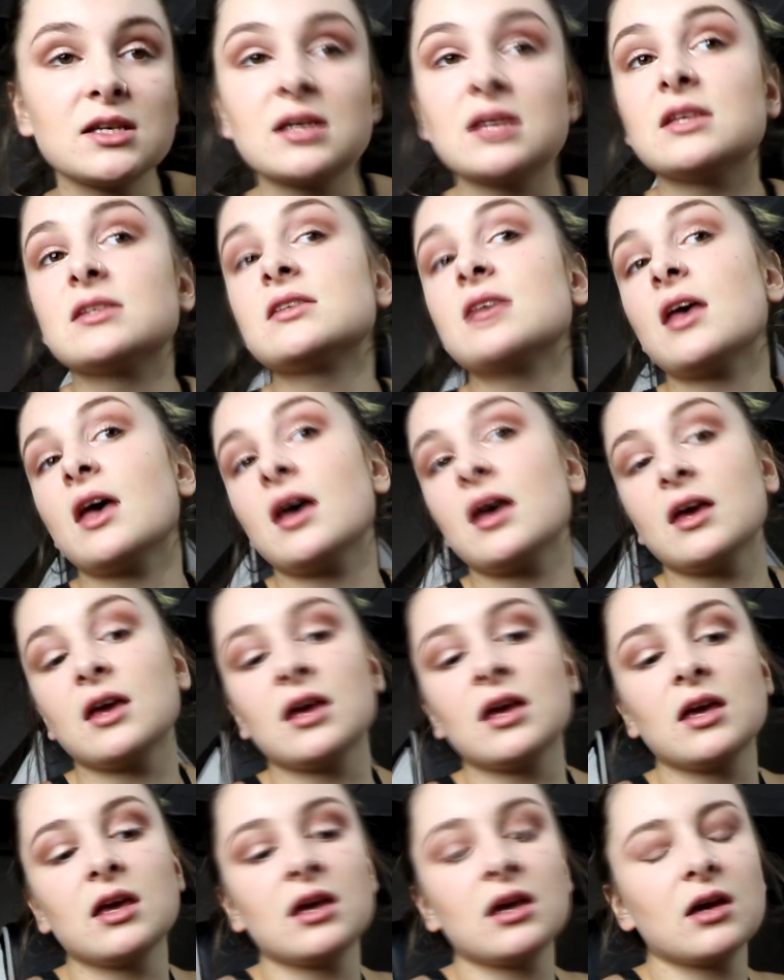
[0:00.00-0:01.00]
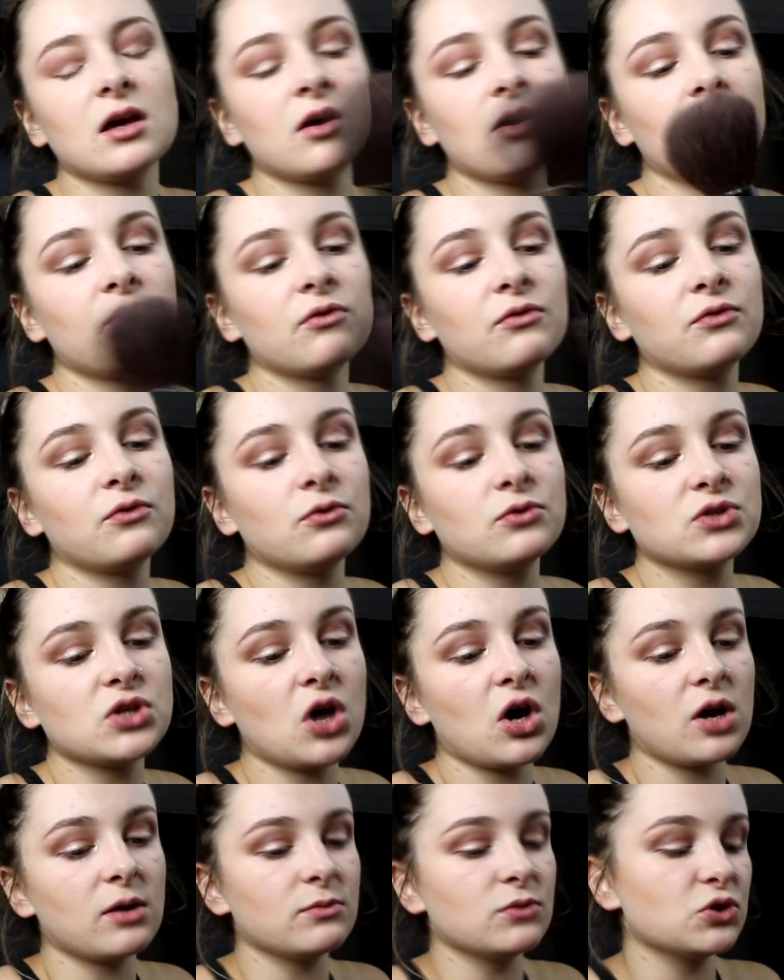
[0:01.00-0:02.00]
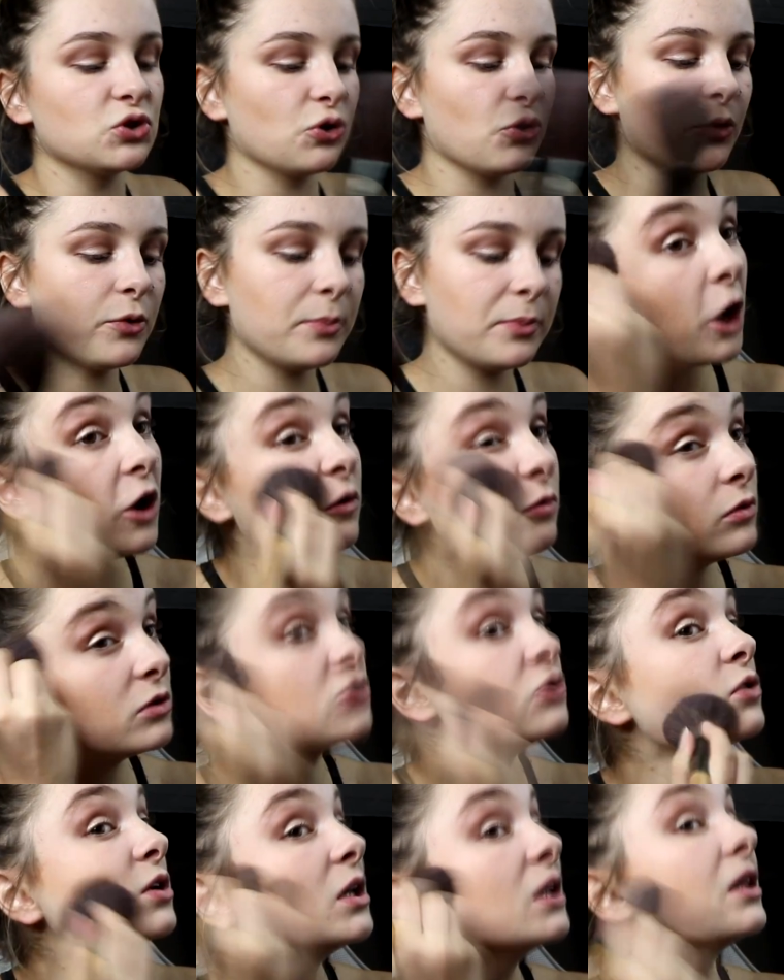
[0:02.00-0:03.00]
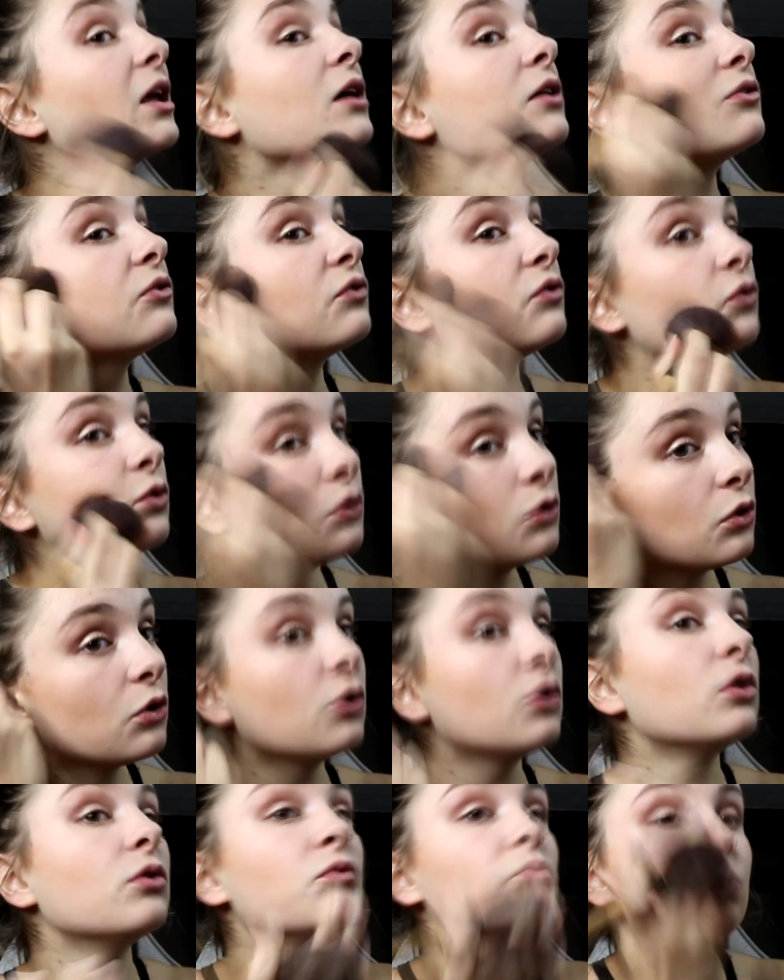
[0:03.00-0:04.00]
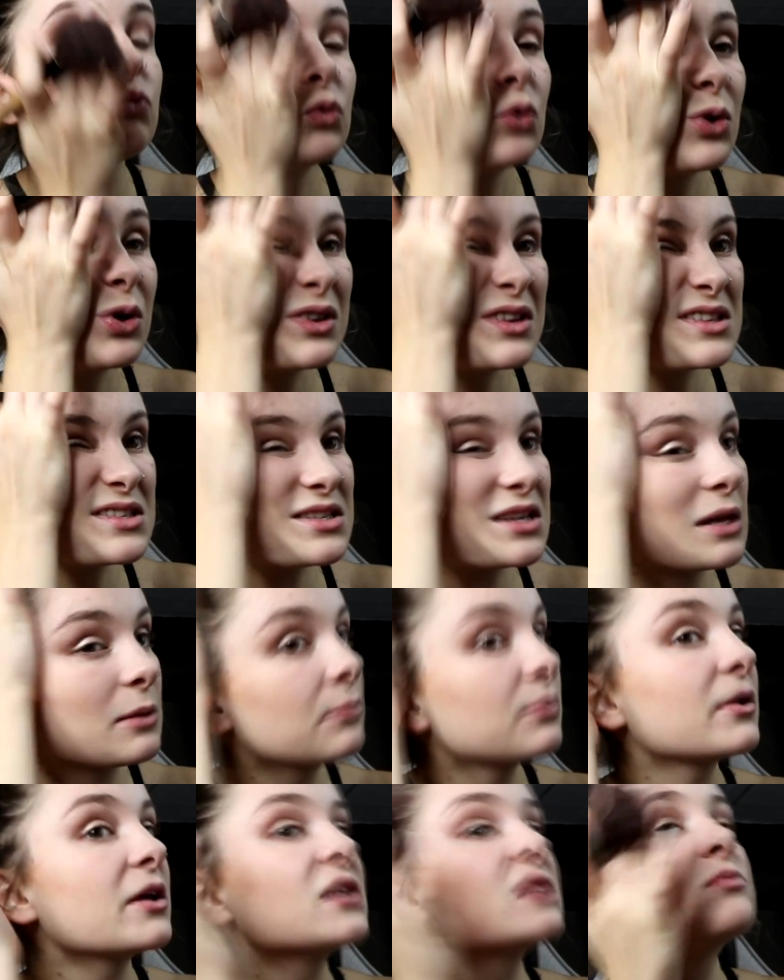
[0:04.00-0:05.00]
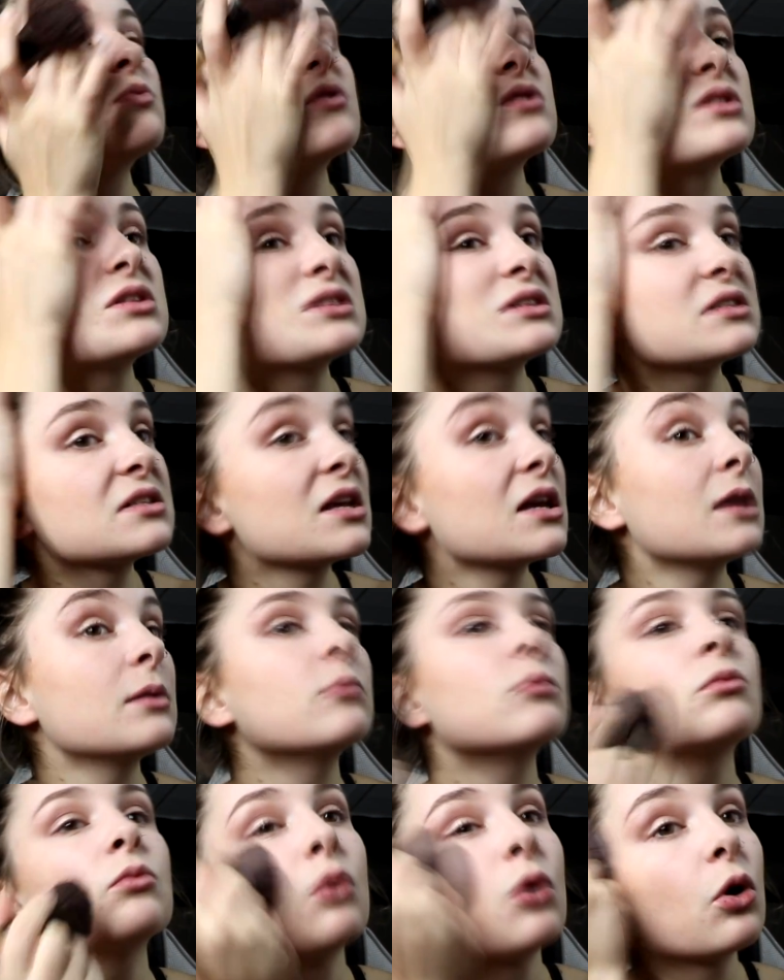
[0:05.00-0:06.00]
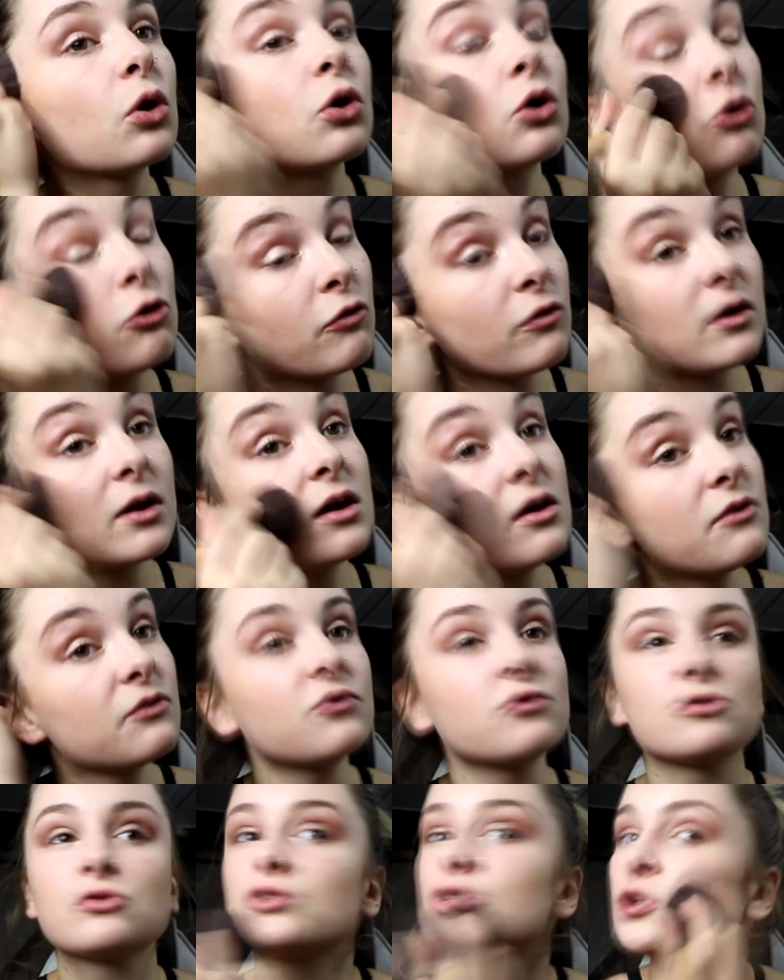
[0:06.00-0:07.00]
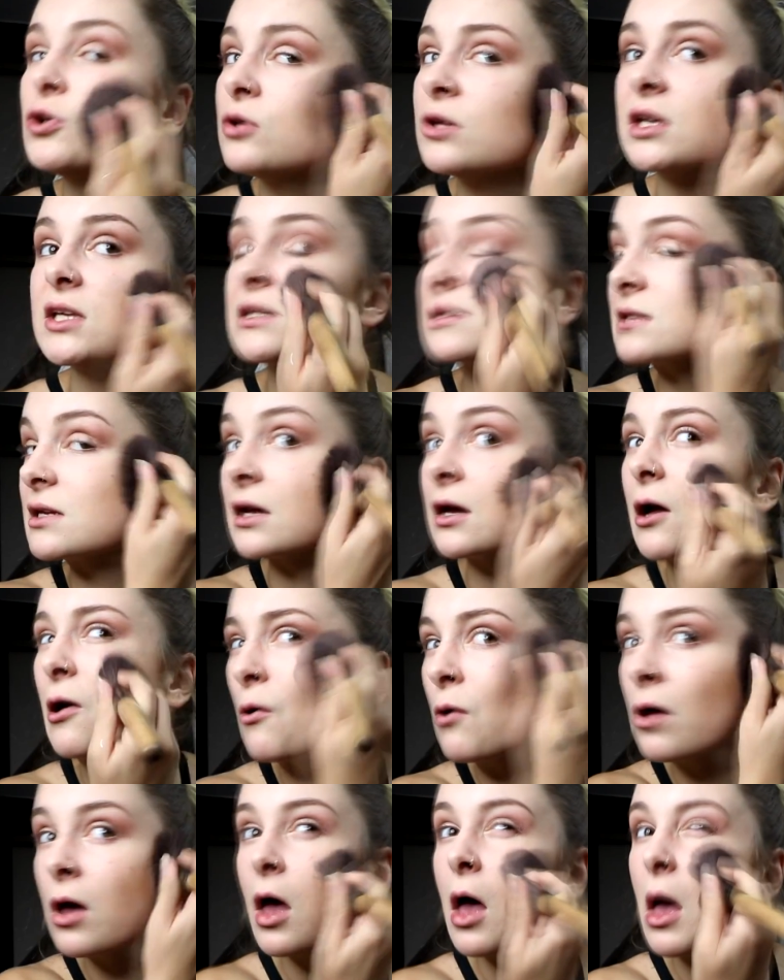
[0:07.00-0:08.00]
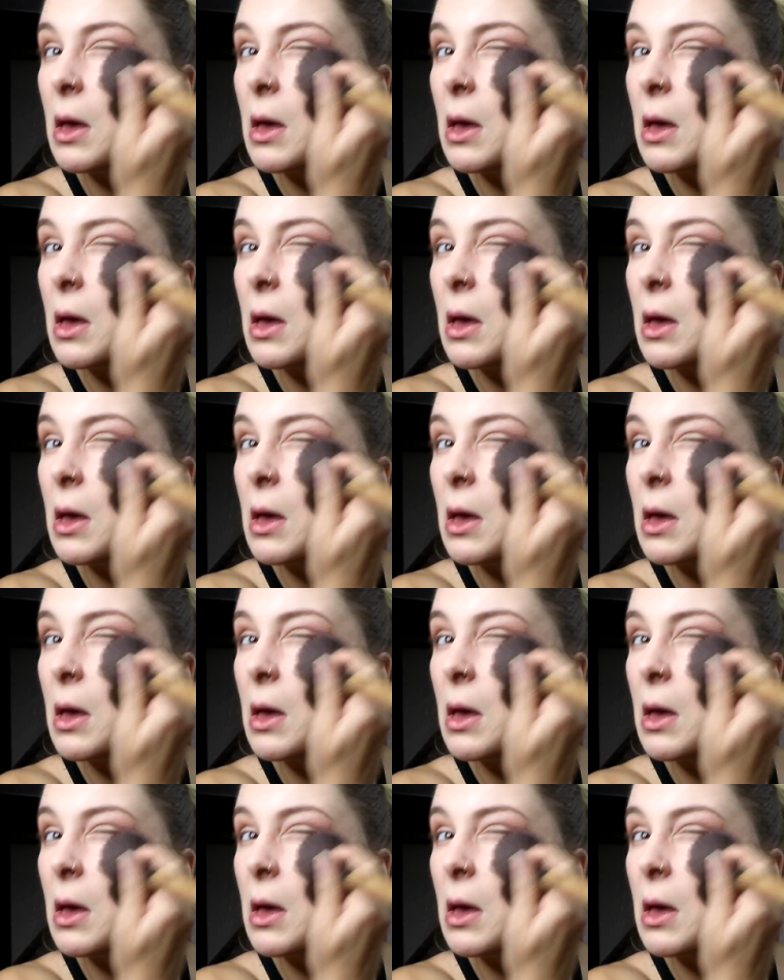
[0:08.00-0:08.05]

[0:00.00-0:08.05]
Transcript: is a full-time job. I've been doing that for, not at the same place, but the same career for 2 years now.